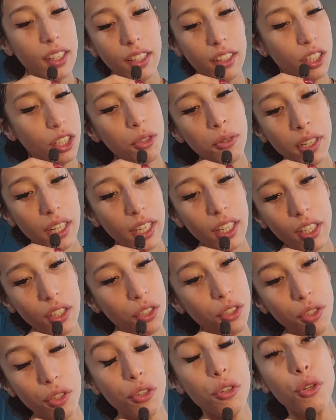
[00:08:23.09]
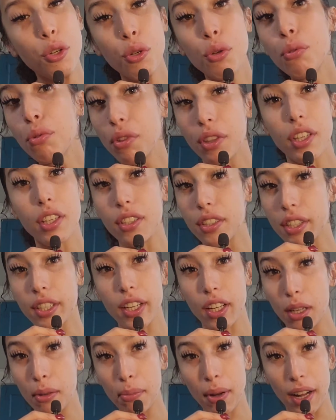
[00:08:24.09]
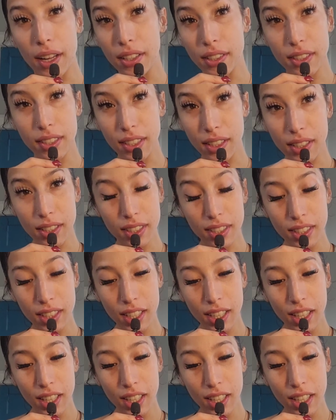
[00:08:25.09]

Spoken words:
You didn't do this here, Pisces.